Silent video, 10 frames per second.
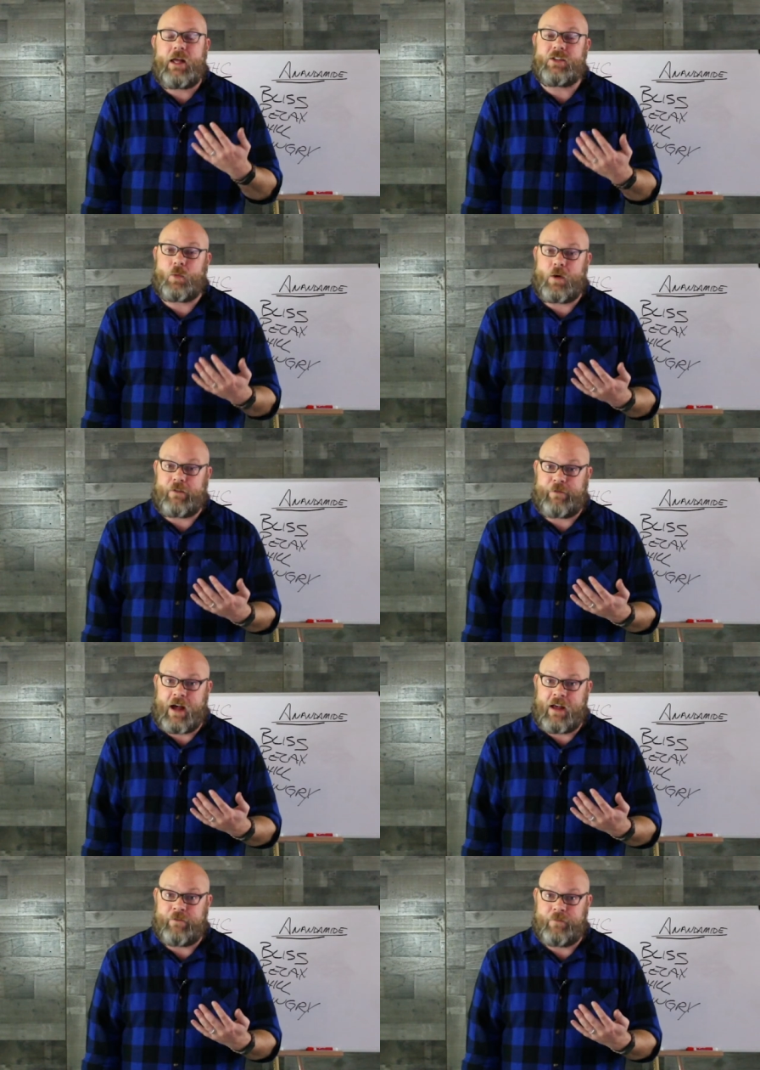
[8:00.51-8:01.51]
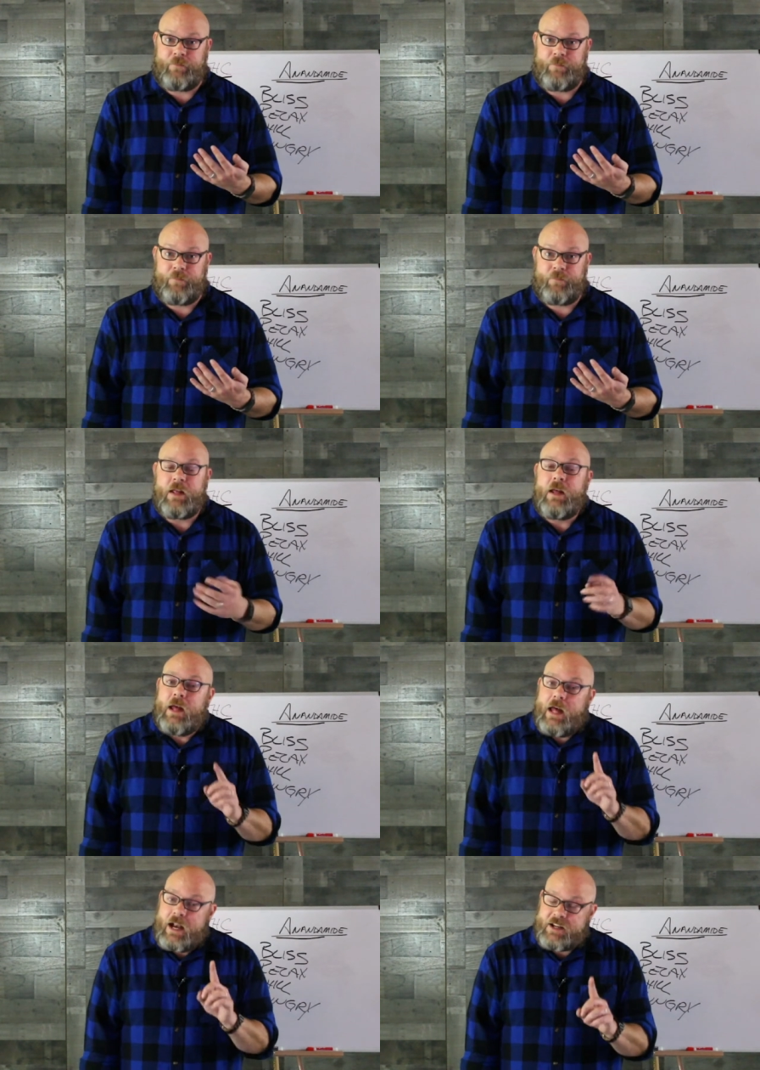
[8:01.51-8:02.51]
and 25.
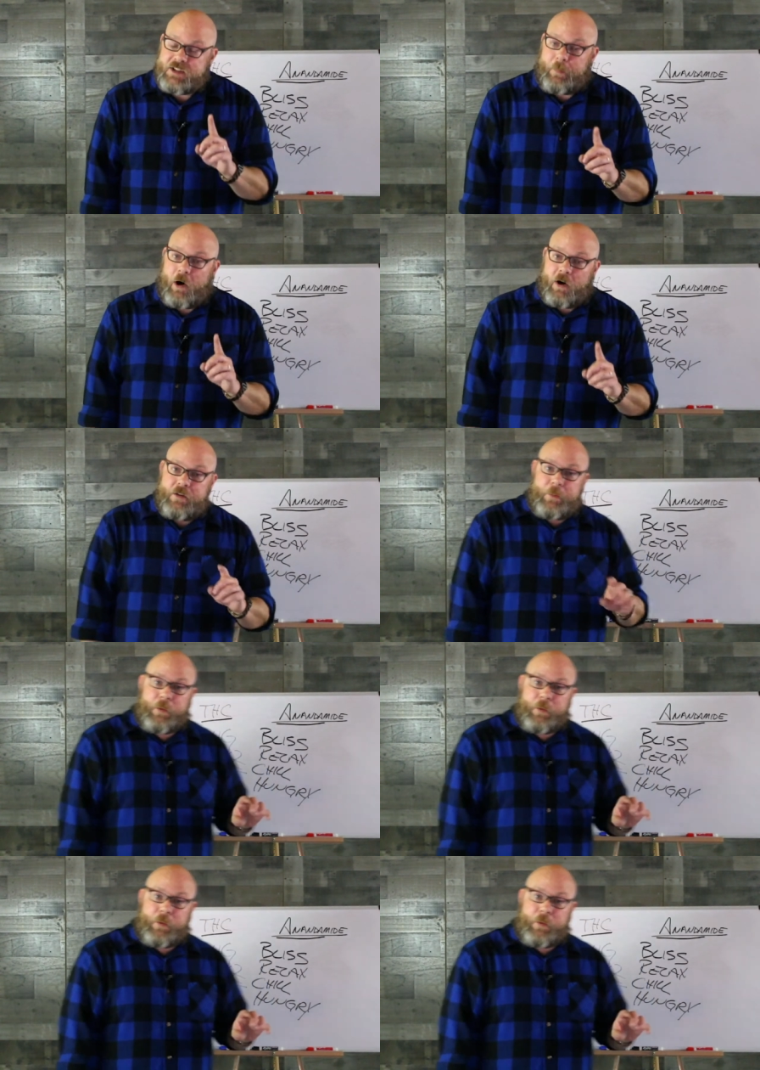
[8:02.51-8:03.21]
And it's the part of the